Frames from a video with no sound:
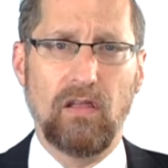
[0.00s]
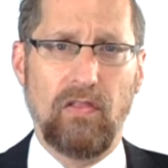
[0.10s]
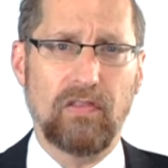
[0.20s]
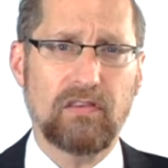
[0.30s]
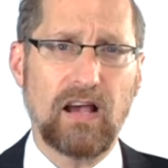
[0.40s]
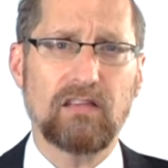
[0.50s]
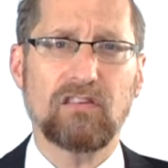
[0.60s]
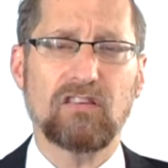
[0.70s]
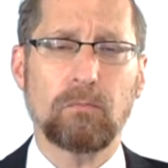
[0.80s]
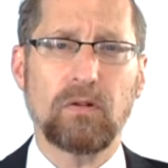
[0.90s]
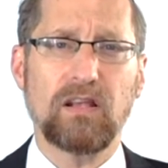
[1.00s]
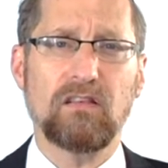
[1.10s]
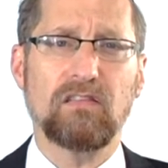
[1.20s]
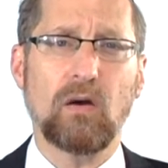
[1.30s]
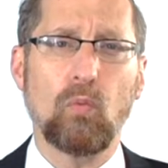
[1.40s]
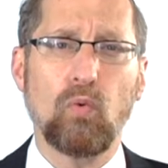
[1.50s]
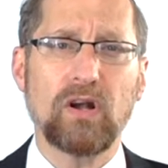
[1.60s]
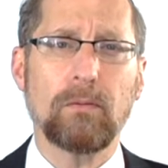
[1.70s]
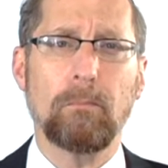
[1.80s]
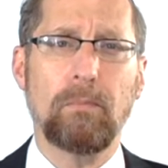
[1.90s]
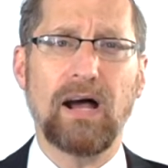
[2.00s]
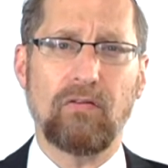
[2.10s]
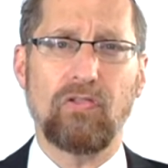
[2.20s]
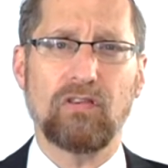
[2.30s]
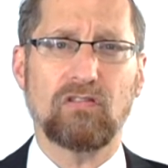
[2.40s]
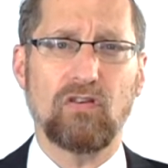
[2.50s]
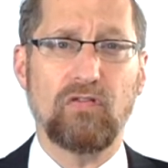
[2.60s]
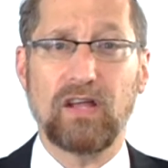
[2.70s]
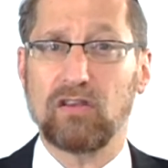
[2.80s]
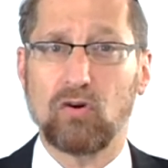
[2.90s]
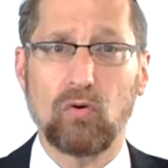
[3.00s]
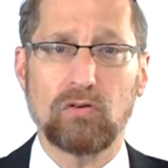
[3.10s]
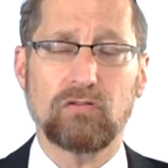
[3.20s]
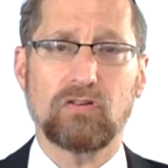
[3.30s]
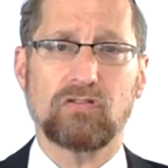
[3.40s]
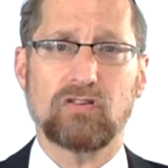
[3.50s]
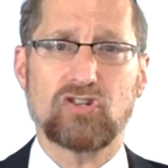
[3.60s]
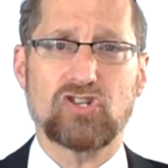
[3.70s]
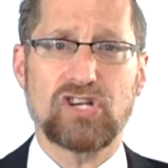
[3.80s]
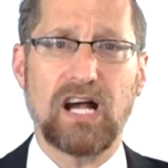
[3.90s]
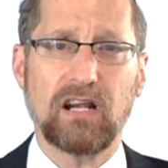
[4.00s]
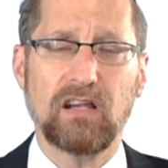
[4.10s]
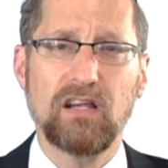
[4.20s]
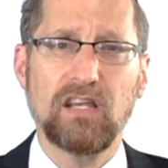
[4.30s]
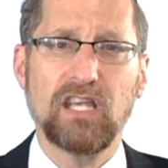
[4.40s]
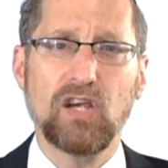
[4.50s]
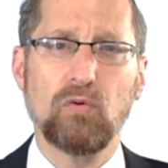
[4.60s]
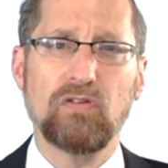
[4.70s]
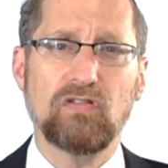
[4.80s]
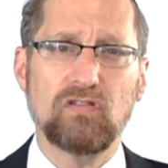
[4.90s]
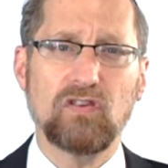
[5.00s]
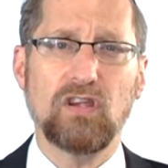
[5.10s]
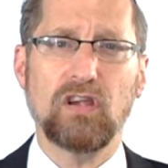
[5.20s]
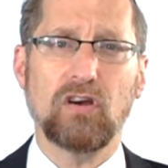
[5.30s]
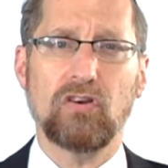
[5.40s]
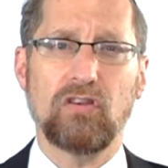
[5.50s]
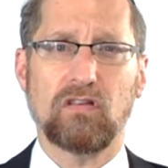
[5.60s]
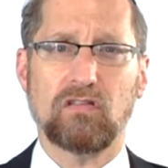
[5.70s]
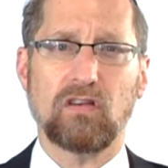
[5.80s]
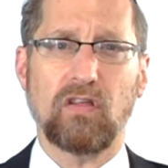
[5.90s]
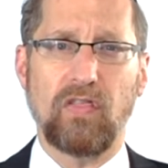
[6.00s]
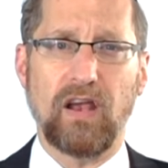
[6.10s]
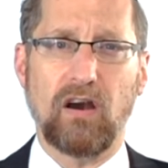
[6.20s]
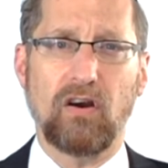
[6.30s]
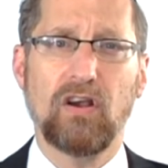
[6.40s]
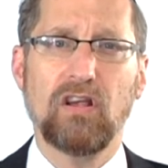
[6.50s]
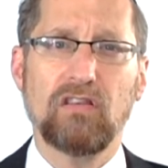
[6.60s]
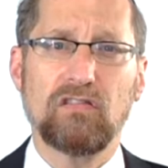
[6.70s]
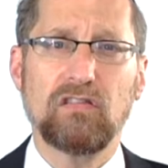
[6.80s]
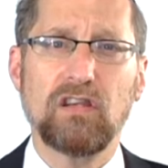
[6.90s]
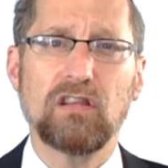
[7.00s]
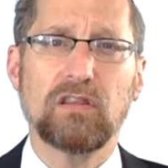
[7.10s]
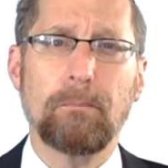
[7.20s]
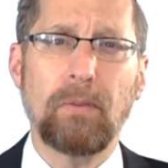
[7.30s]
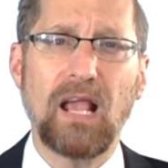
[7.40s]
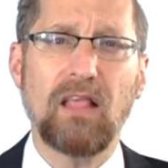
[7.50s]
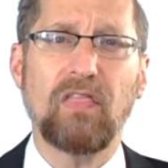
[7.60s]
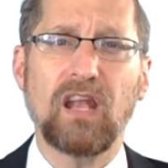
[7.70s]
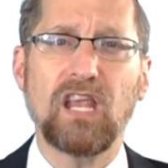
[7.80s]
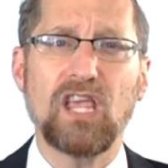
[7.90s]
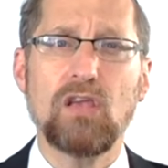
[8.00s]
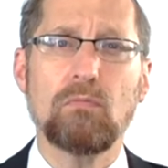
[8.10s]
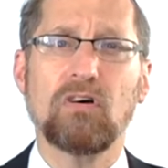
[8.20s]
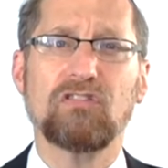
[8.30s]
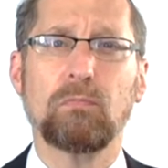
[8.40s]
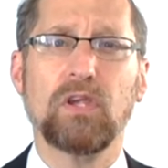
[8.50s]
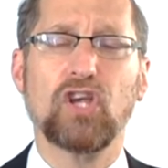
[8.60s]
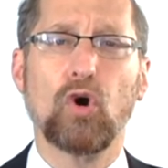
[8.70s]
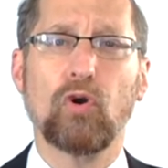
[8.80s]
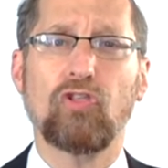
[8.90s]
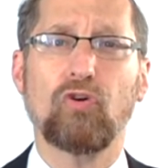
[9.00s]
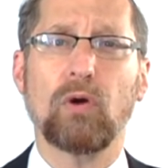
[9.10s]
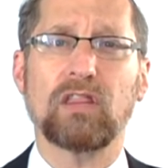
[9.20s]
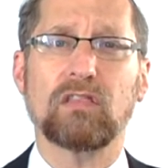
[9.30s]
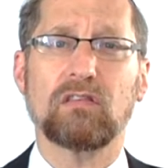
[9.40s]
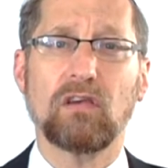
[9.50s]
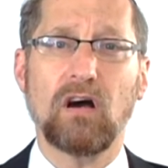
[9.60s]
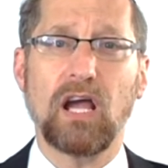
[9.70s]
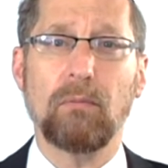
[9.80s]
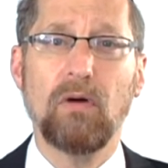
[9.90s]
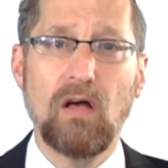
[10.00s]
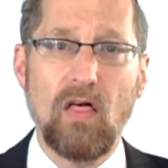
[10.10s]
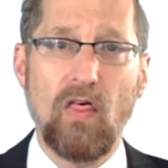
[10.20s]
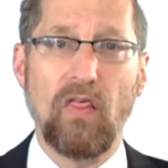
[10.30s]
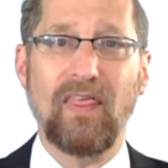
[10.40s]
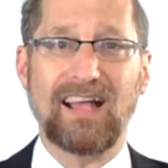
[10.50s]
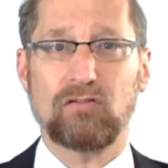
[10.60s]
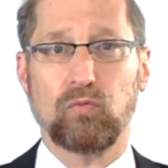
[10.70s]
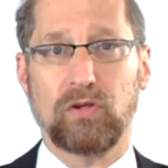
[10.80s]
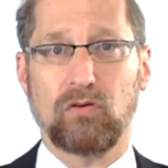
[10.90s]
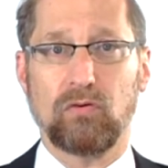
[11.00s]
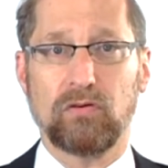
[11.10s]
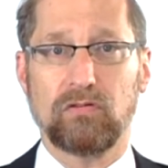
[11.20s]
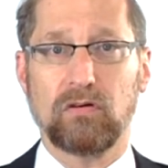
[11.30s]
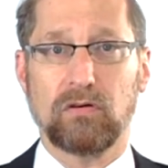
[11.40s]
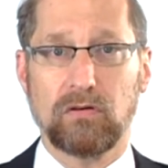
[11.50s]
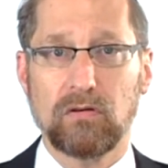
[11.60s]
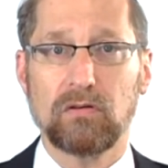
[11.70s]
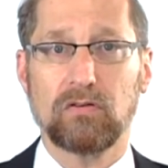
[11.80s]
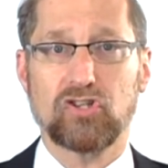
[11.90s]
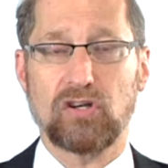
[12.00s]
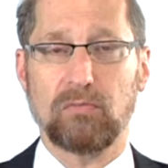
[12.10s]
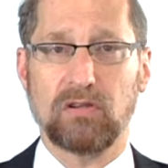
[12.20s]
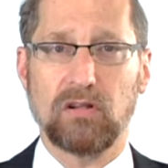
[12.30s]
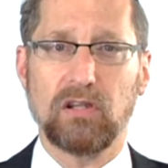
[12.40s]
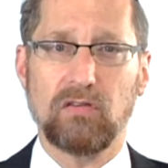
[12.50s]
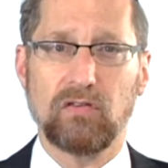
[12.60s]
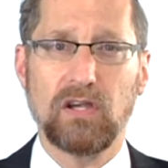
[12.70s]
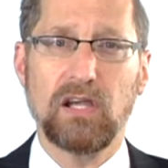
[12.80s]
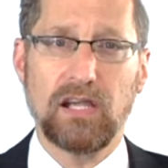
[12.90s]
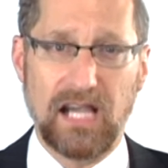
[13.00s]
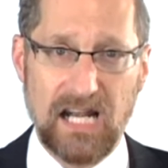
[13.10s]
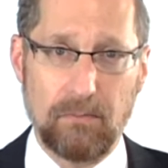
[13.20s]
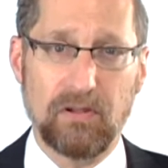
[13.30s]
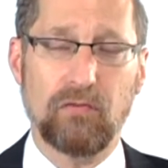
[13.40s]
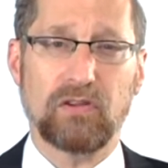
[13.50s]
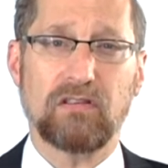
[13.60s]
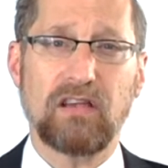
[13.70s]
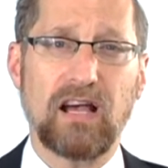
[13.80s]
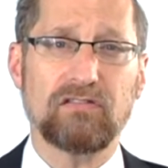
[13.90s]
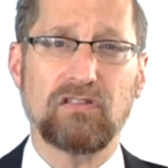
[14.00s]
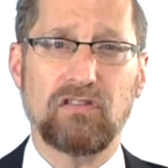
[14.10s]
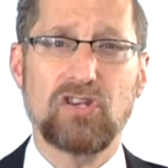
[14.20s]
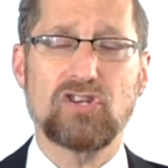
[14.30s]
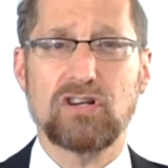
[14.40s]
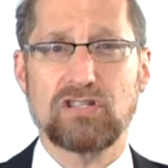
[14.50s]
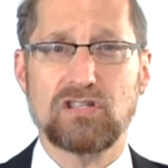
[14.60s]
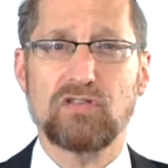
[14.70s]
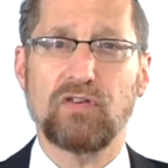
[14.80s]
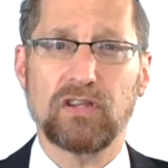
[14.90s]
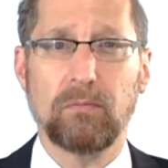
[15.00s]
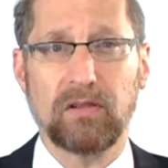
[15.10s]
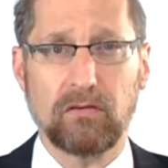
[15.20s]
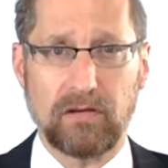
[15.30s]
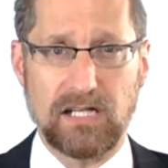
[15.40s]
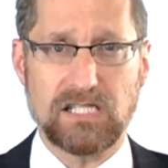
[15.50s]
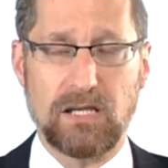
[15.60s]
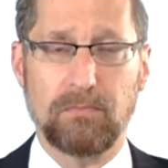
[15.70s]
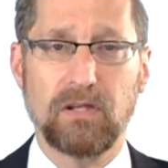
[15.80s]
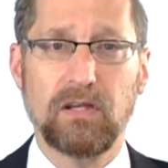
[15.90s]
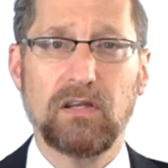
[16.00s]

The Taz explains that what about this event caused her such a shock? It was seeing her Yitzchak there, seeing the pain that he must be going through at the time. That's what caused her neshama to leave. And I believe what the Taz is teaching us is a fundamental concept.